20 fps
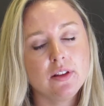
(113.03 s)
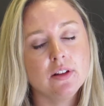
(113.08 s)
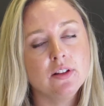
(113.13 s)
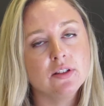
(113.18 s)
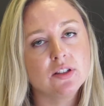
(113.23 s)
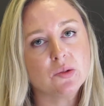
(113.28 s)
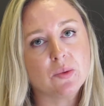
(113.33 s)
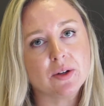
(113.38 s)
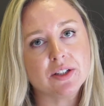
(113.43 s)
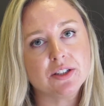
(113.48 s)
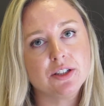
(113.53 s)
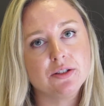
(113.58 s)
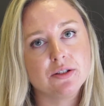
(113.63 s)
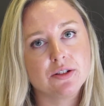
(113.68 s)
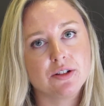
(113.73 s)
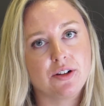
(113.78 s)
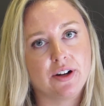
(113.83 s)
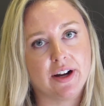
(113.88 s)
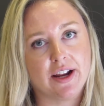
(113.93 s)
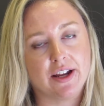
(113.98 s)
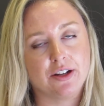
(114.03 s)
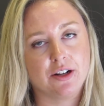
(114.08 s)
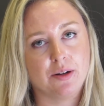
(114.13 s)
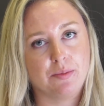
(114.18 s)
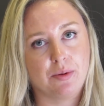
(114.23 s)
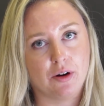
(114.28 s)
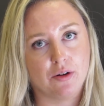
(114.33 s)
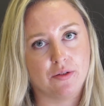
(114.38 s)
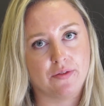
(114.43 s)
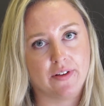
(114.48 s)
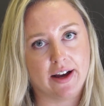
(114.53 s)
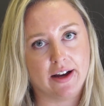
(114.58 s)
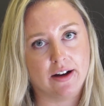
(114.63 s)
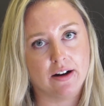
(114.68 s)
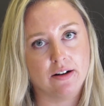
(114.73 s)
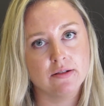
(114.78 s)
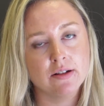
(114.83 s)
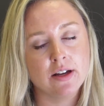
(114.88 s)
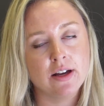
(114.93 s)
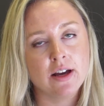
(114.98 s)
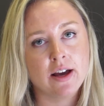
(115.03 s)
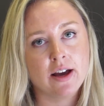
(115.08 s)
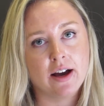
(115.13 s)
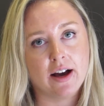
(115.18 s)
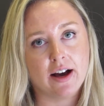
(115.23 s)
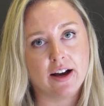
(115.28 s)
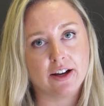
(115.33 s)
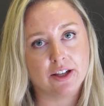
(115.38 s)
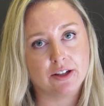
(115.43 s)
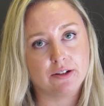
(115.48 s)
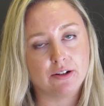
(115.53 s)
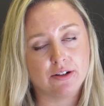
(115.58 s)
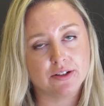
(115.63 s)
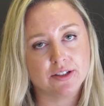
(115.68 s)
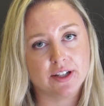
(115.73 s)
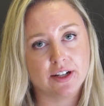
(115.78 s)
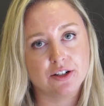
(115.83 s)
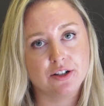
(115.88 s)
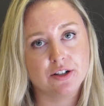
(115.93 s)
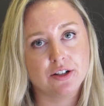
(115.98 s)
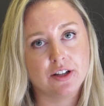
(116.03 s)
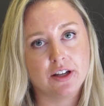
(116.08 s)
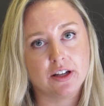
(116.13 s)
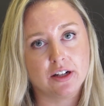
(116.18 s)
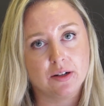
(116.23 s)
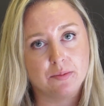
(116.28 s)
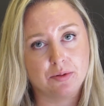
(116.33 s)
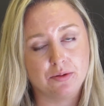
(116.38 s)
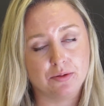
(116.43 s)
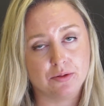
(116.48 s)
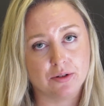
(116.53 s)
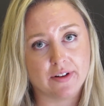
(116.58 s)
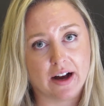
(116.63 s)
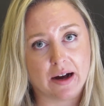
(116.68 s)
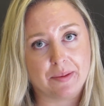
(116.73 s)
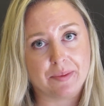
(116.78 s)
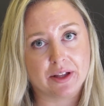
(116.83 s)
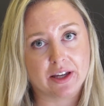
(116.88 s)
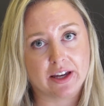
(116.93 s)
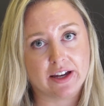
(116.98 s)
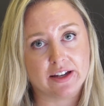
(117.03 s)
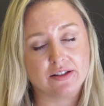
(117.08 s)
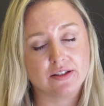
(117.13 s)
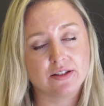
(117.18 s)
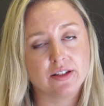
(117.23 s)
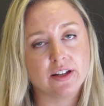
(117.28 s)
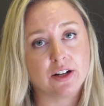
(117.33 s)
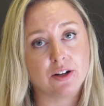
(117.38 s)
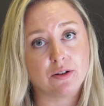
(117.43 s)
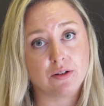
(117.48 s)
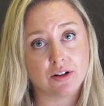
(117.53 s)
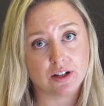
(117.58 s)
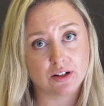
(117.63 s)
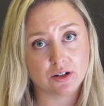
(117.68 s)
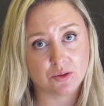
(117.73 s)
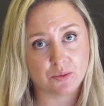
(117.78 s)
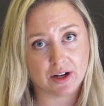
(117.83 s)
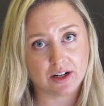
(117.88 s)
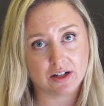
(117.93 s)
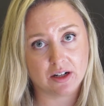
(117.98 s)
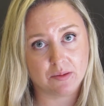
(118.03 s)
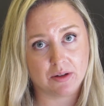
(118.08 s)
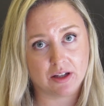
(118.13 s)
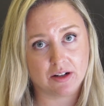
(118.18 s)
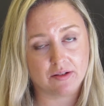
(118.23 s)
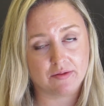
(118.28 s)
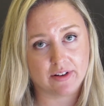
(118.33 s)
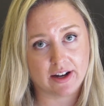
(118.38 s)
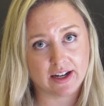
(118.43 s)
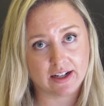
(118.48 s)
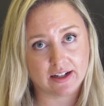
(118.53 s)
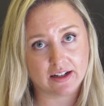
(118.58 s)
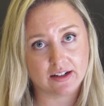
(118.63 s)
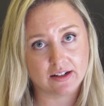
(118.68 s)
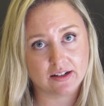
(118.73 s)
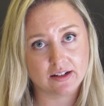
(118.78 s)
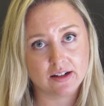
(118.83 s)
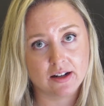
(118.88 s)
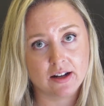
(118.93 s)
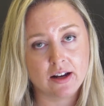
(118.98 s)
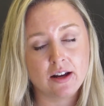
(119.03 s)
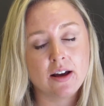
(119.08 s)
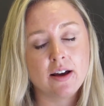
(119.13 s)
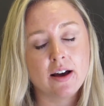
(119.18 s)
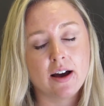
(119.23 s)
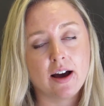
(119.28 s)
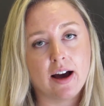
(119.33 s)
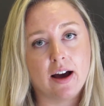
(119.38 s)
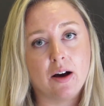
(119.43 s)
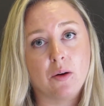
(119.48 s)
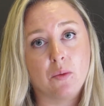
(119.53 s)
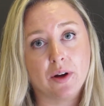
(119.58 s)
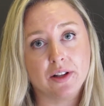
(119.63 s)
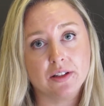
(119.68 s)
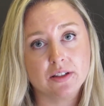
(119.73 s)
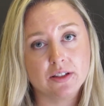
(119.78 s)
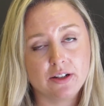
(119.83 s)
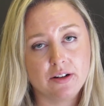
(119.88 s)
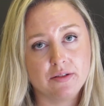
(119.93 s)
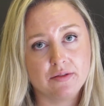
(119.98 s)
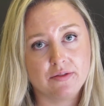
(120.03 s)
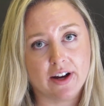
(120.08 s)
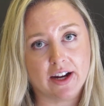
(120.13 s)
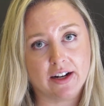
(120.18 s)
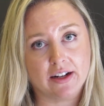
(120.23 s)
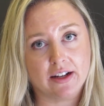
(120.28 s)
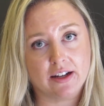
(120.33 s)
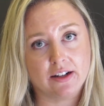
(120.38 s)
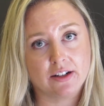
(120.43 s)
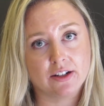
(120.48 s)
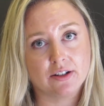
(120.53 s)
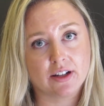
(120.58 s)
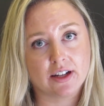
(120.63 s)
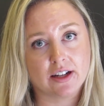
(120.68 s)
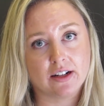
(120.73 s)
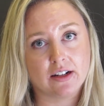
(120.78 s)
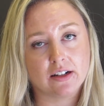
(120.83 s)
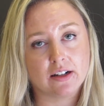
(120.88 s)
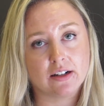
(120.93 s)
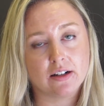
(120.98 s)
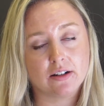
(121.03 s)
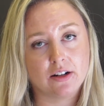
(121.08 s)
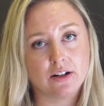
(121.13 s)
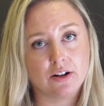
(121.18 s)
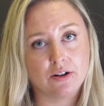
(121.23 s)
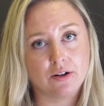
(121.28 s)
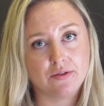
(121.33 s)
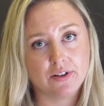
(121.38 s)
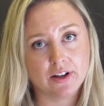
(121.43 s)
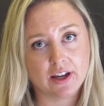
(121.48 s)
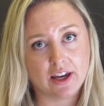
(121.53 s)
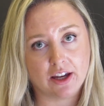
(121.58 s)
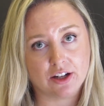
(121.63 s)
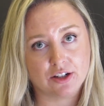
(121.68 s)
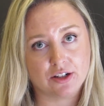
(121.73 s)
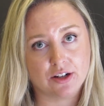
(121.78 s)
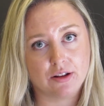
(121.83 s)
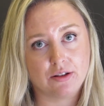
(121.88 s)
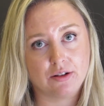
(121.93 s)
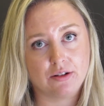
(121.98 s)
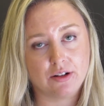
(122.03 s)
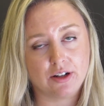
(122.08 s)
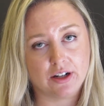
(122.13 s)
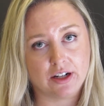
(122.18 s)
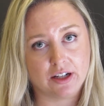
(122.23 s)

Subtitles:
So once you create your profile, you're essentially in a pool of applicants and you need to wait to be invited. Once you're invited, you'll get a notification through your